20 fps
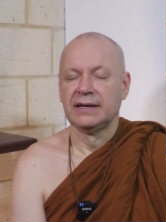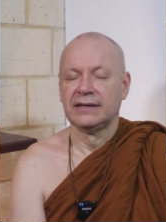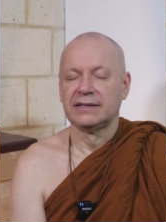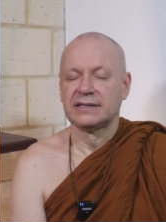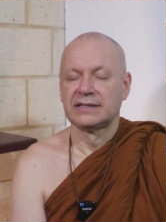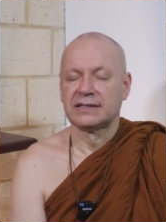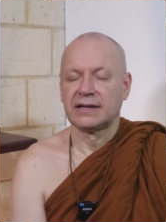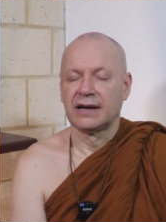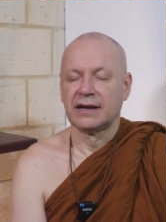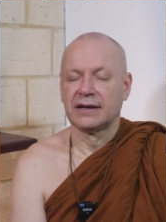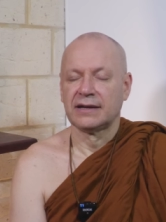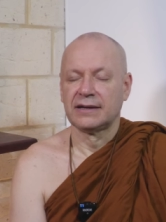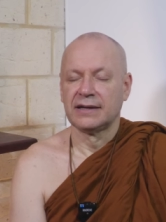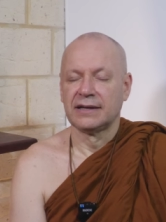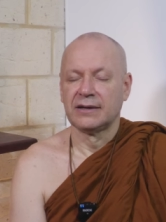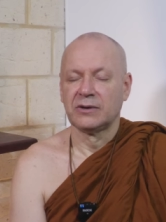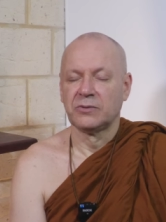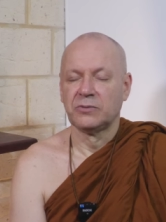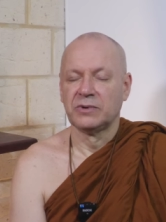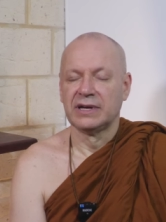
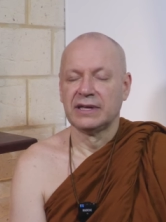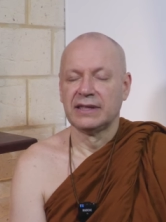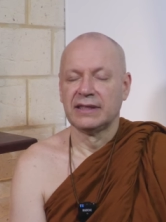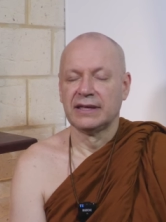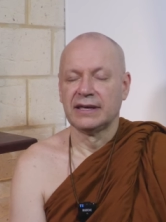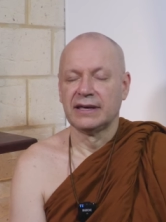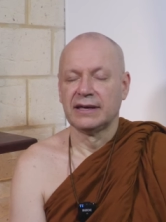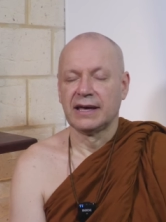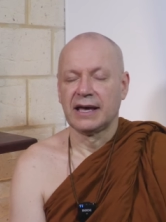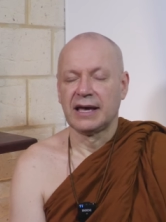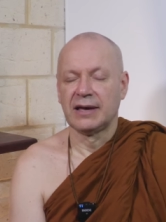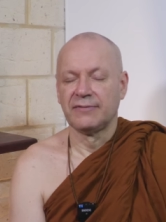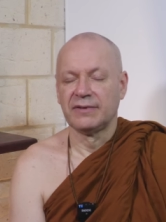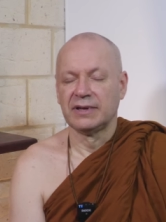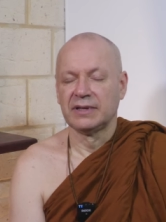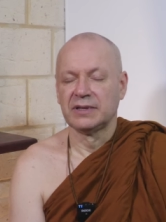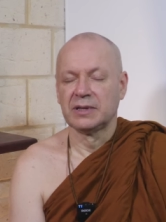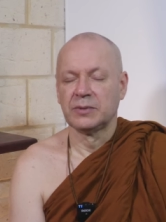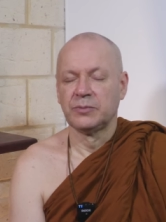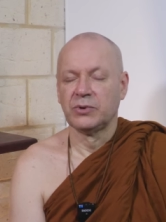starting with uh,
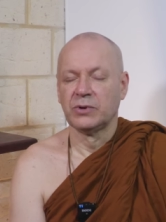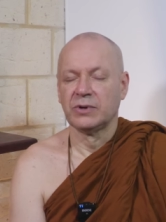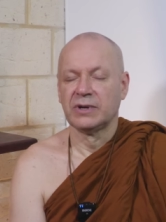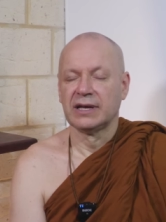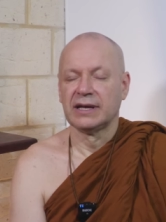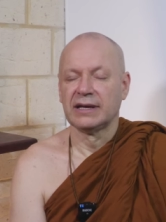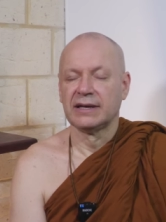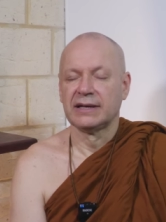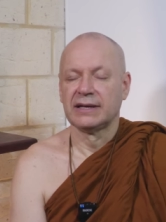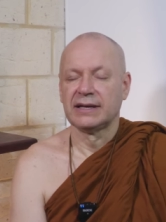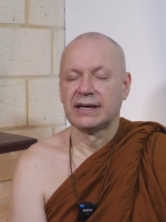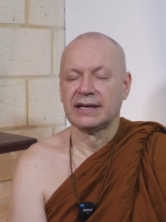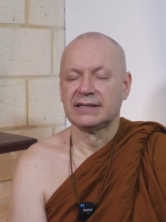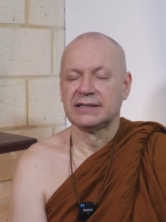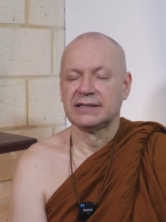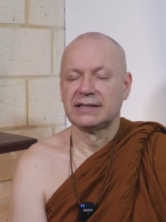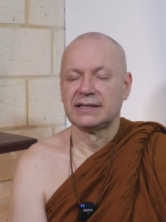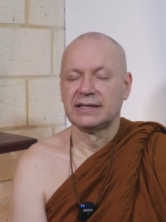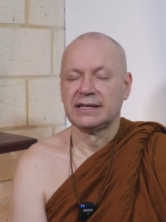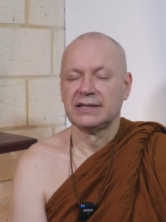having the Buddha as
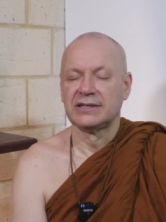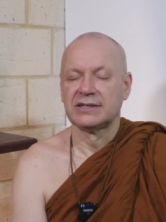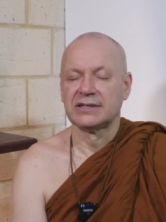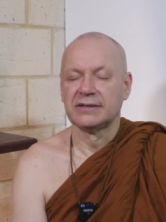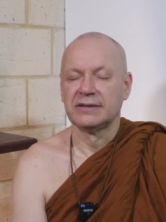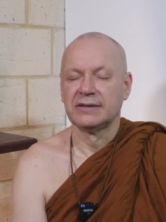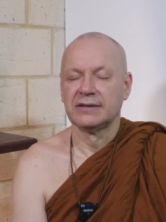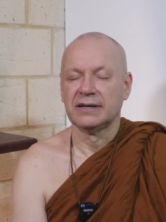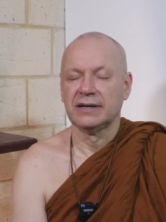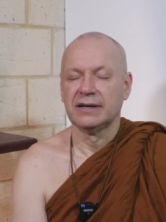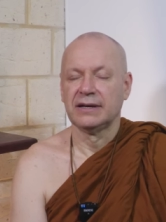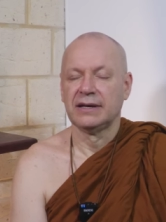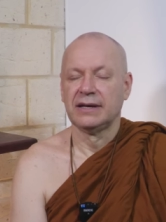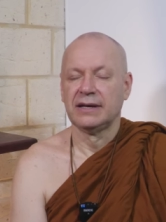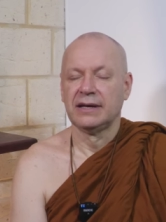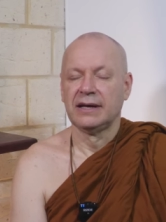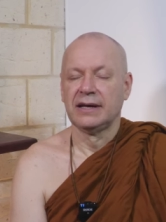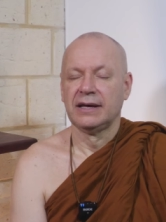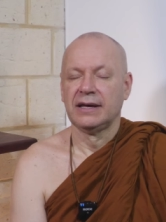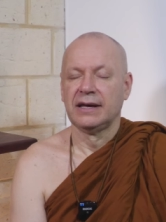a teacher,
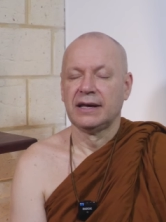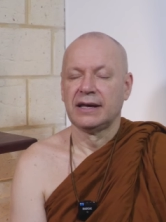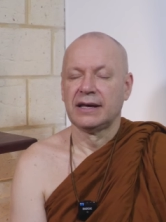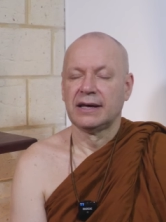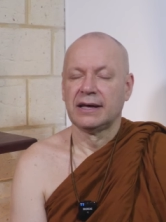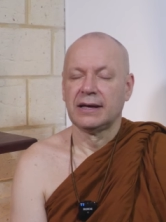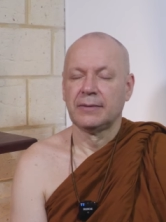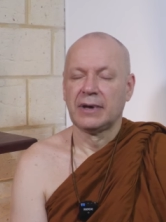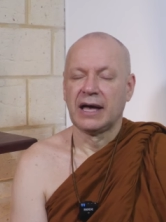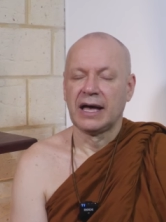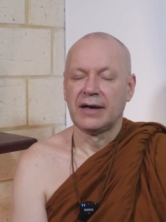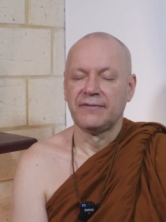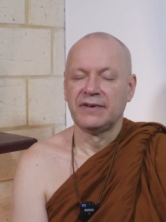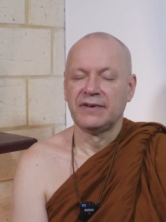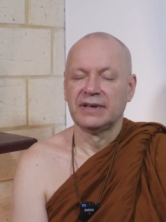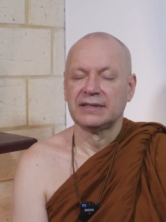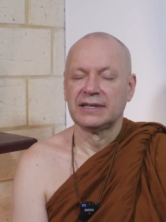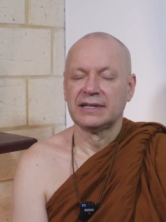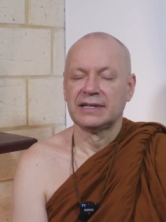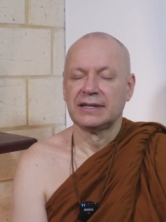uh, uh,
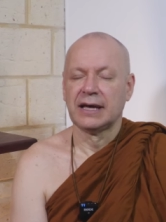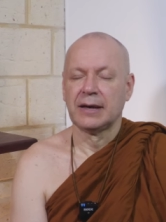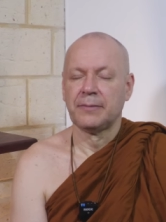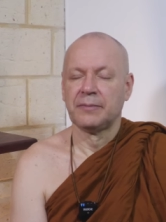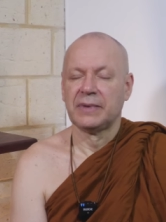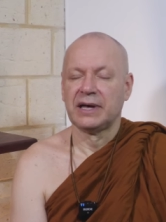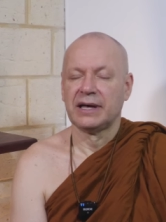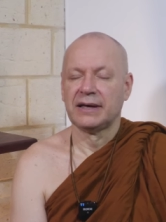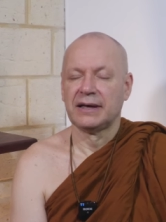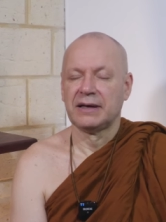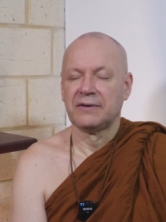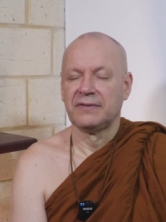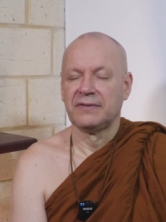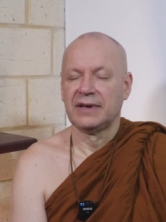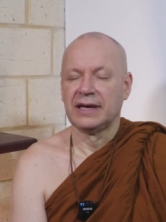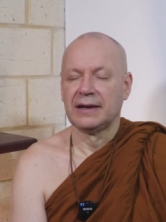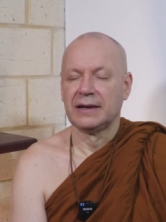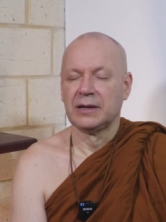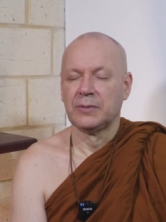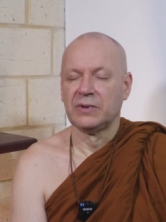having the Dhamma
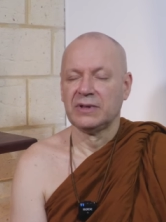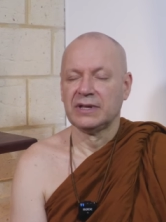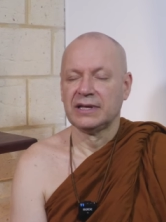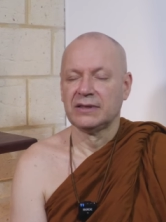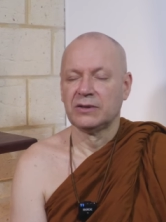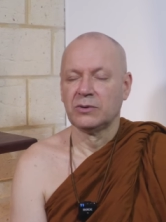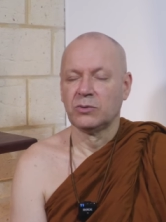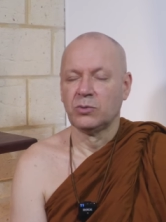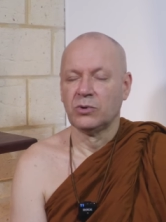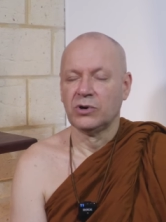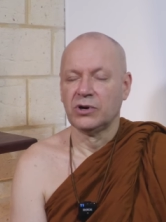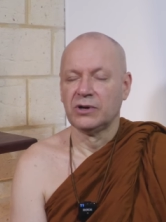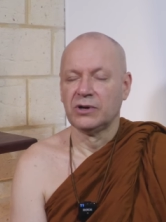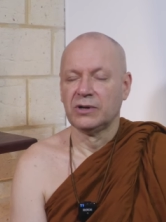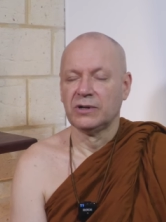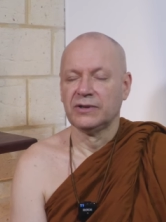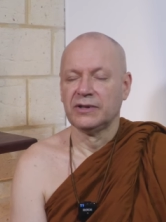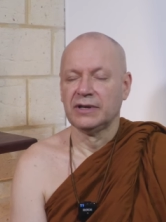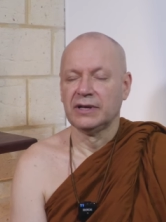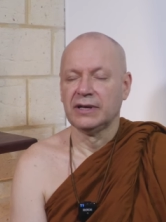available in the
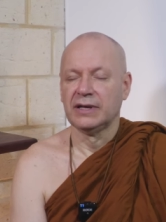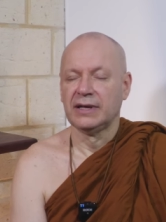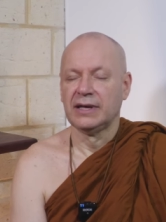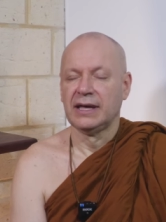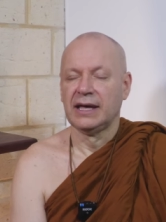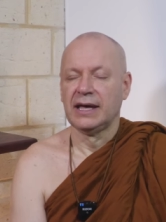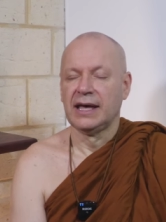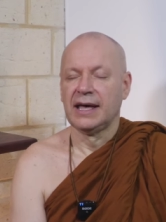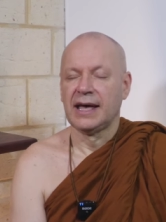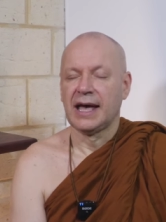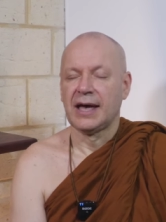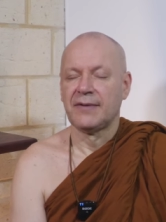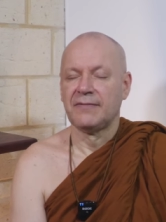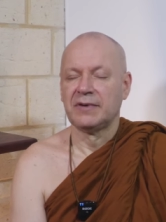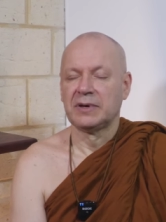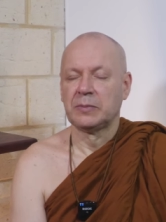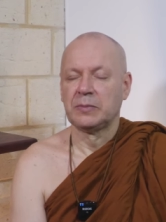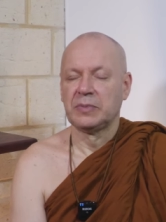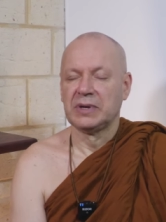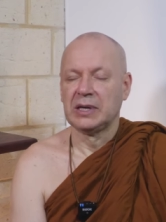world, uh,
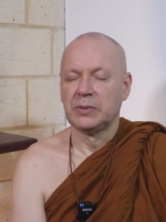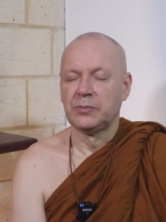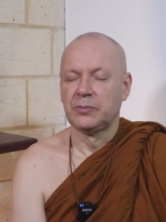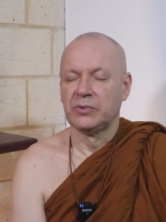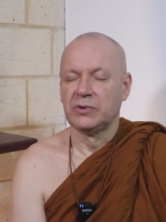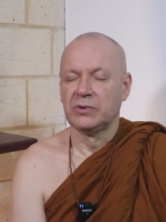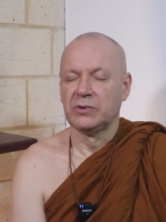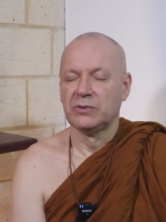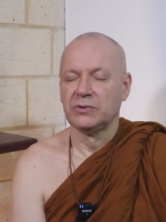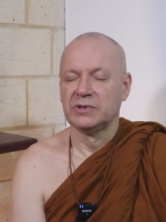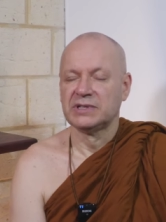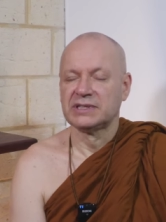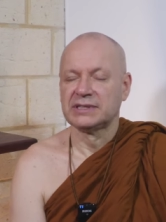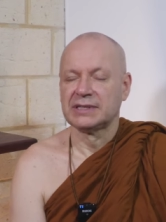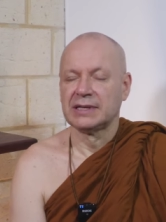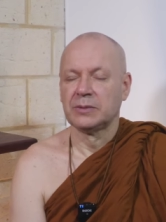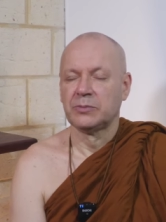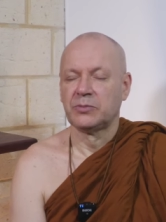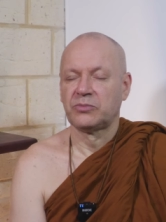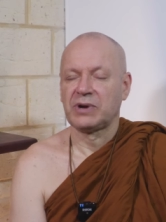having people who
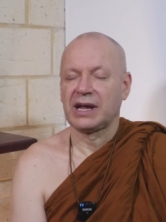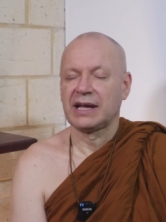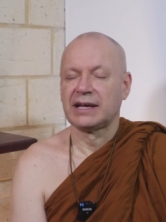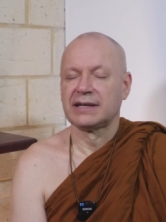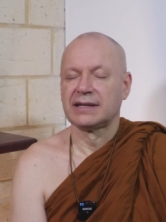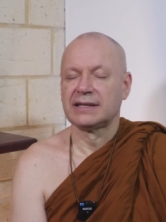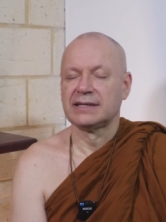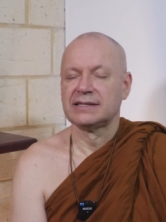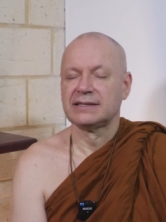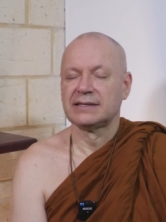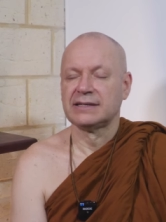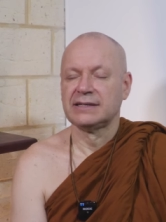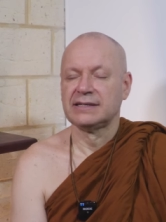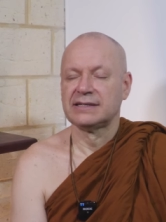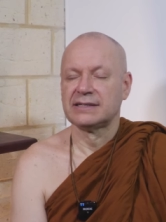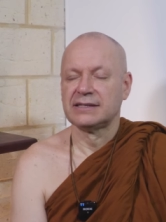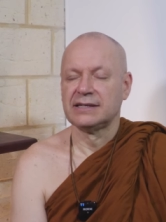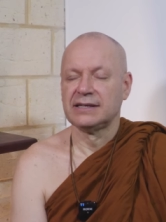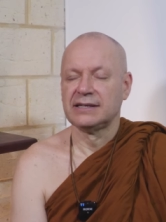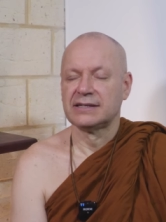still practice
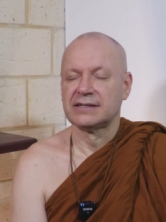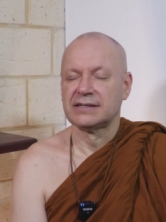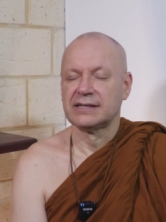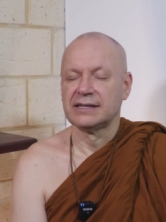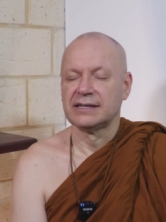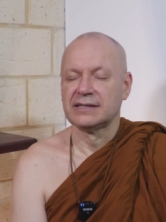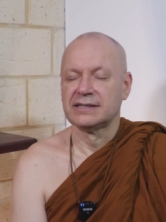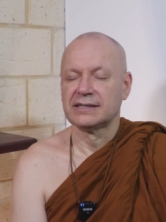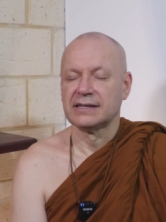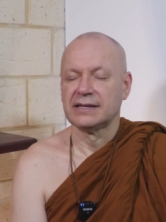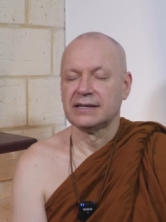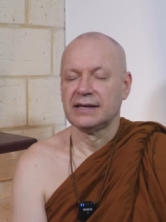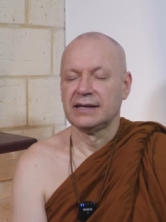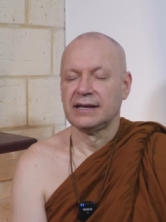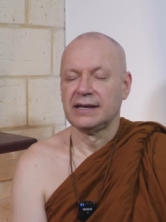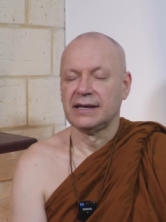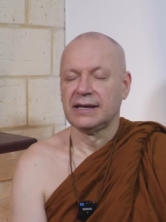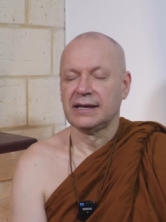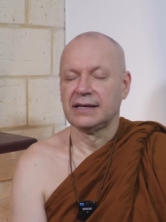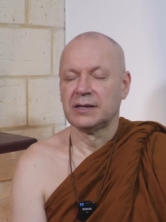these teachings uh,
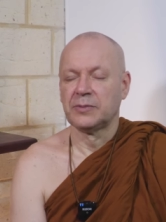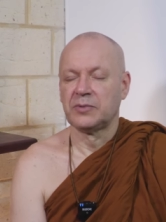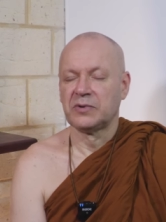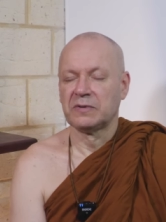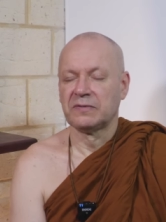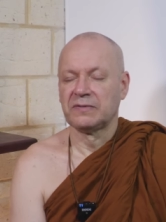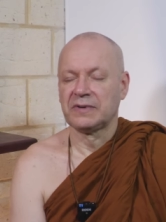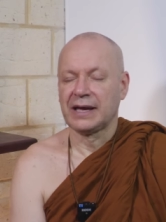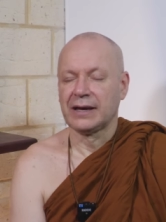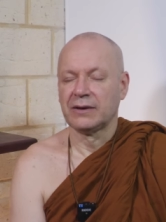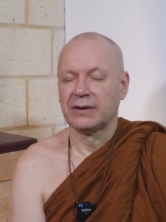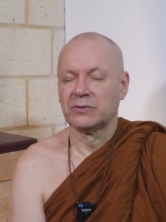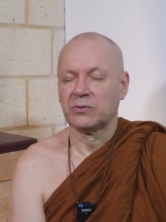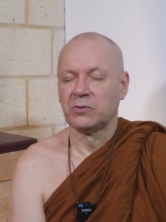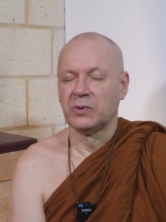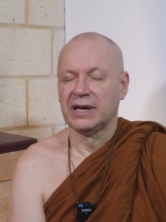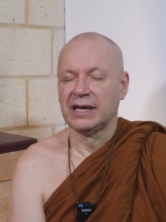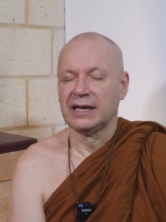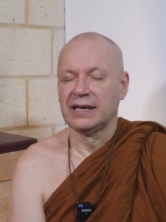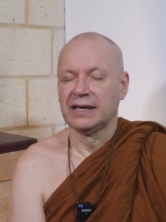in a profound
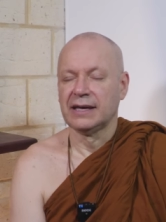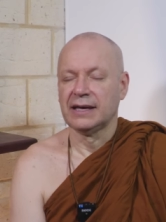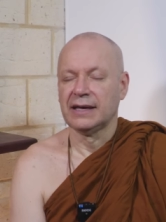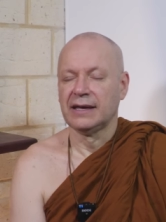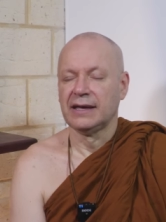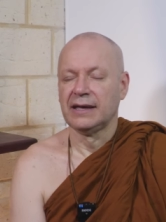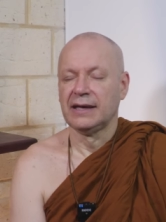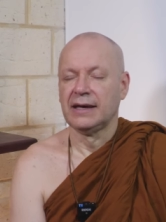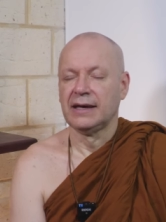way, uh,